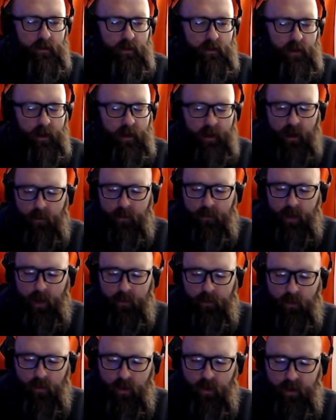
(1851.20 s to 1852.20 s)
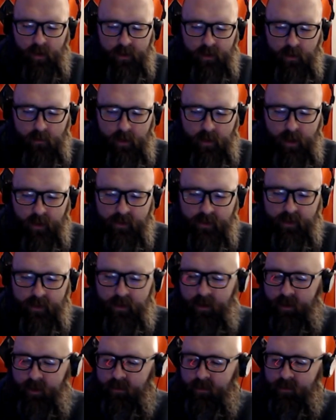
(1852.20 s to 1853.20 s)
I got paperwork in the mail
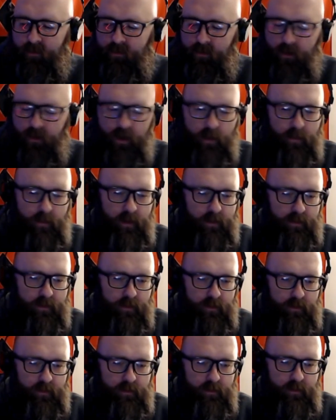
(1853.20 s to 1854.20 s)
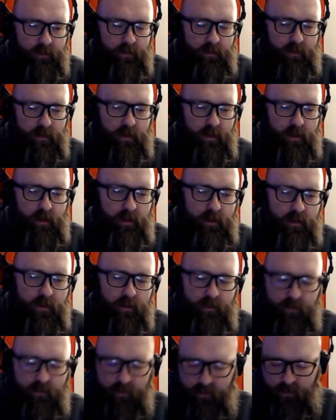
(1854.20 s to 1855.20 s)
today talking about the
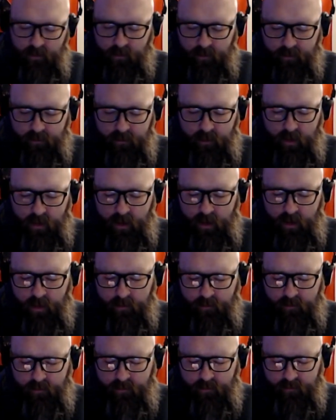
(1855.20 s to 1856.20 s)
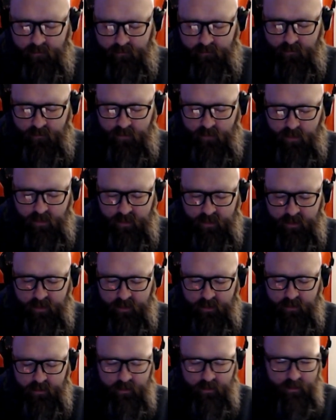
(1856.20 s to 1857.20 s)
what was it?